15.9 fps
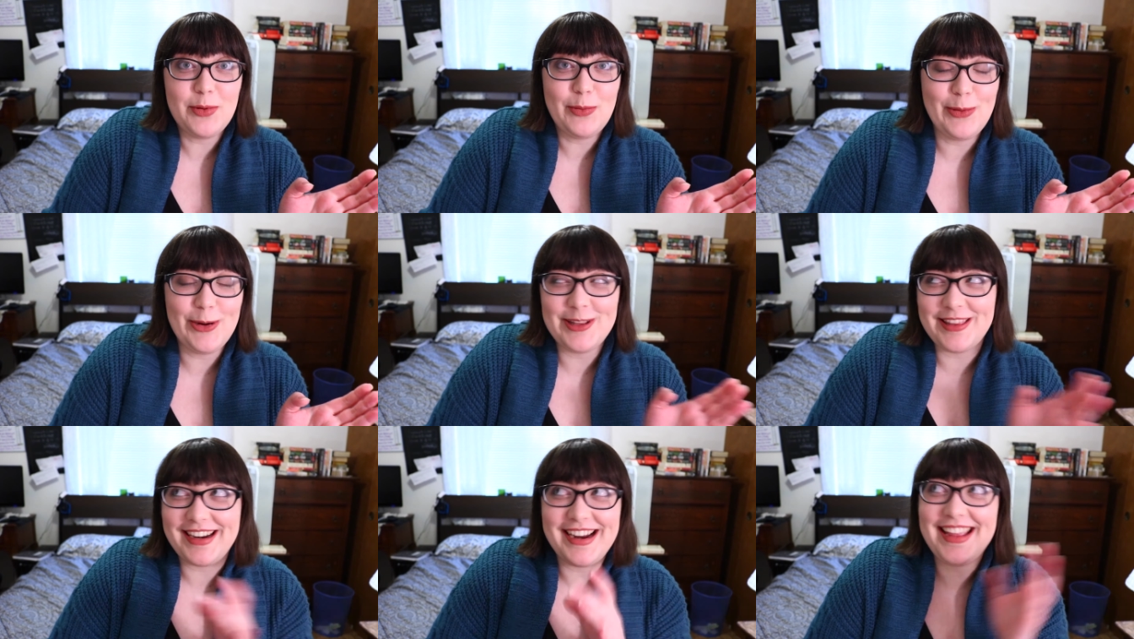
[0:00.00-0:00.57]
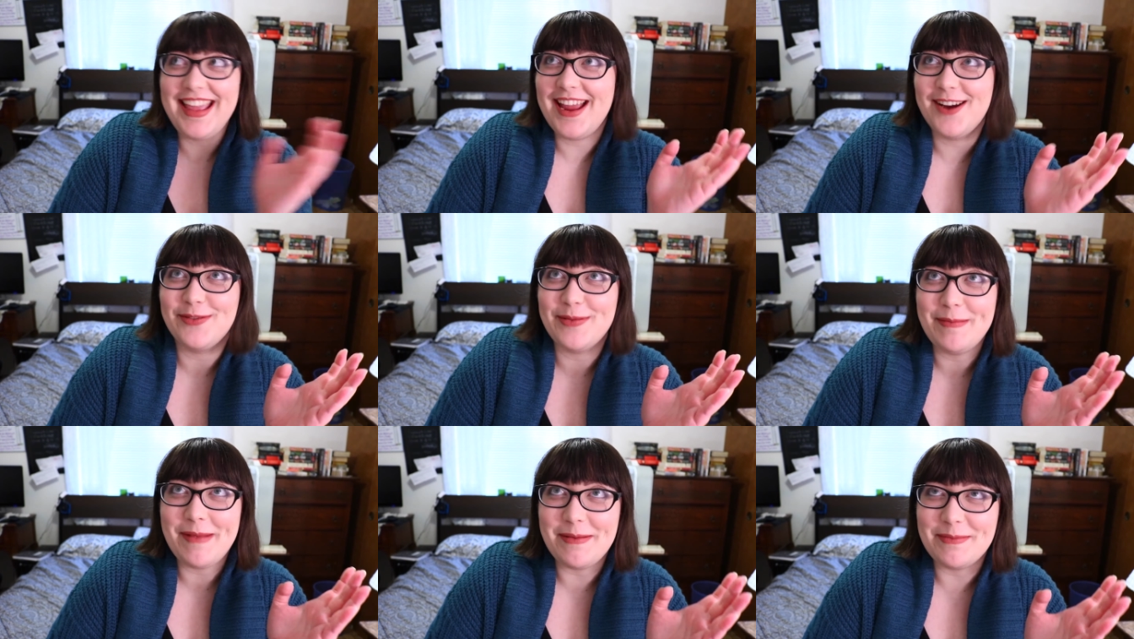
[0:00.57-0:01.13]
award that I can't
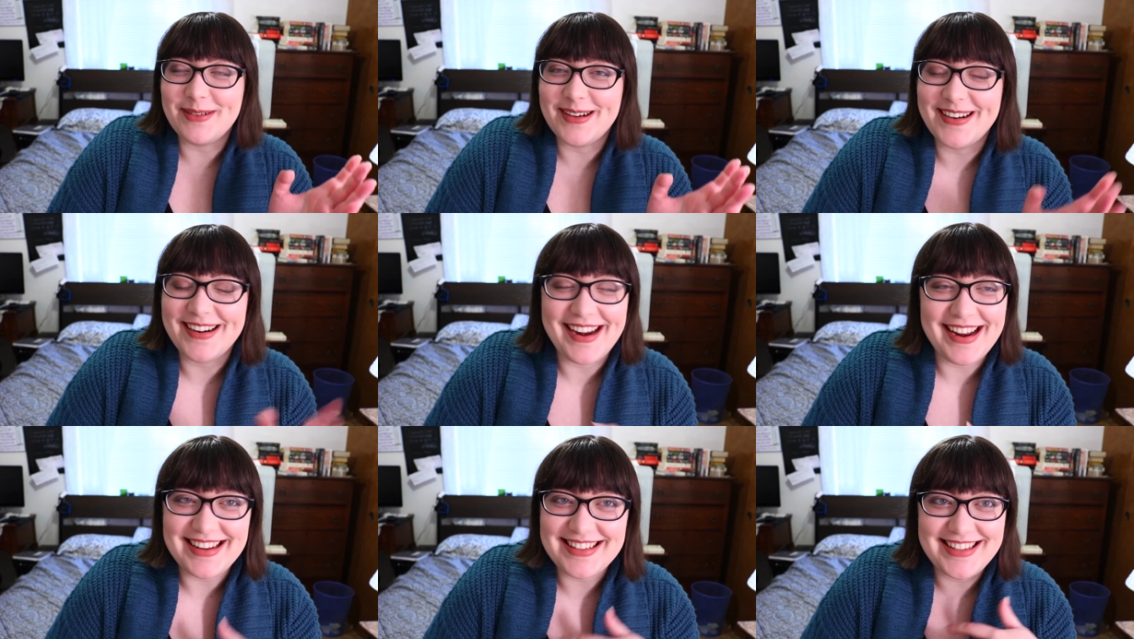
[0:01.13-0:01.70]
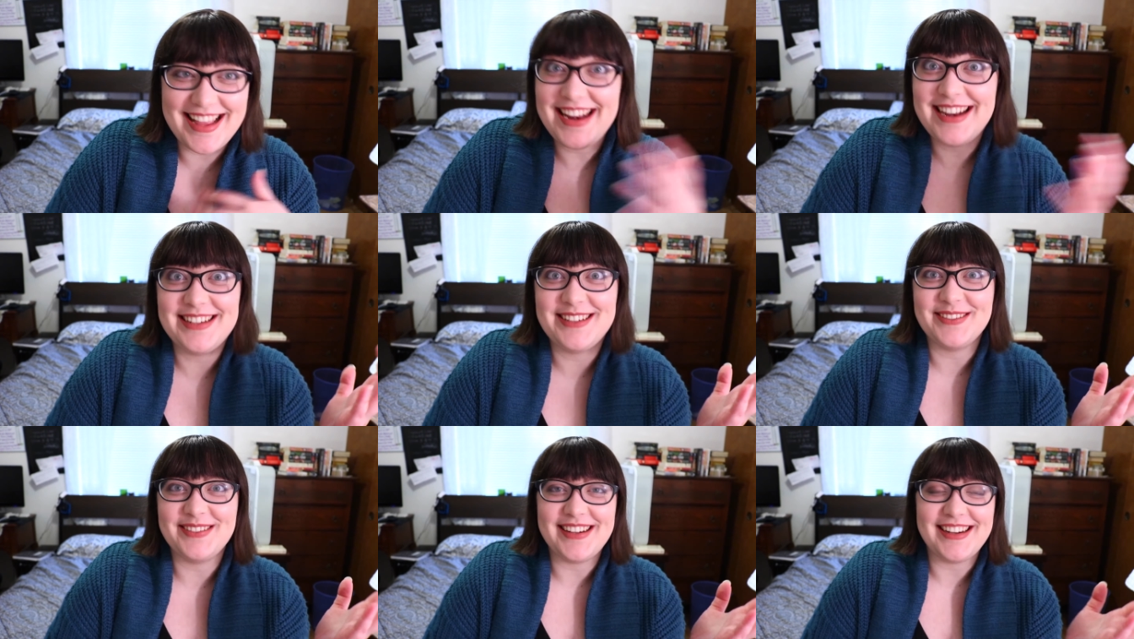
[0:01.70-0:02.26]
remember, and I
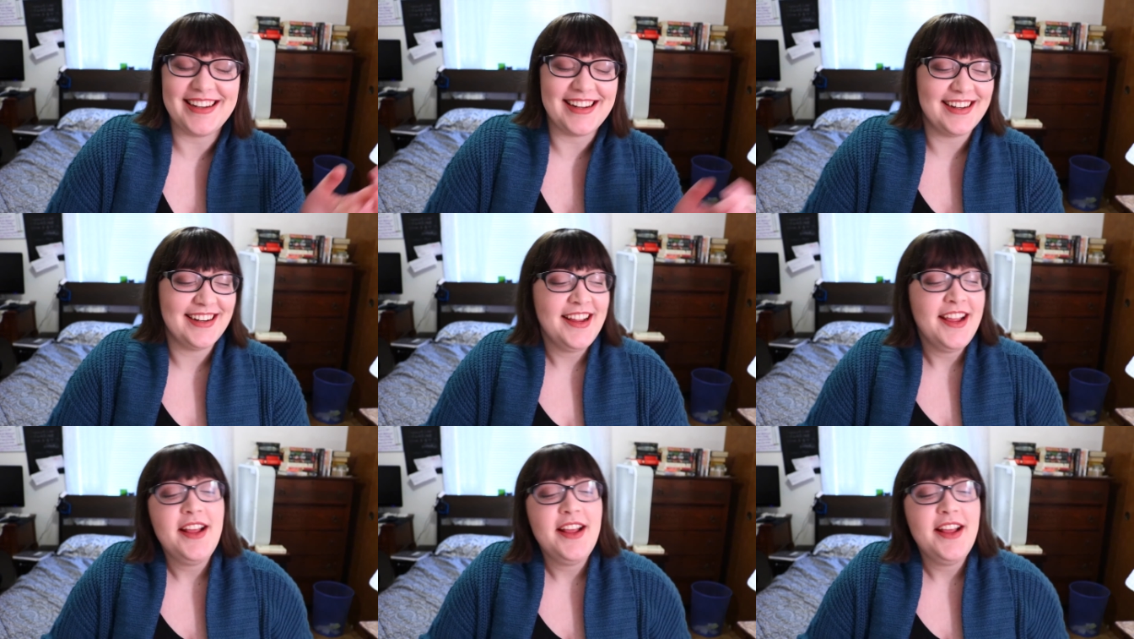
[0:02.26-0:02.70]
decided to read it.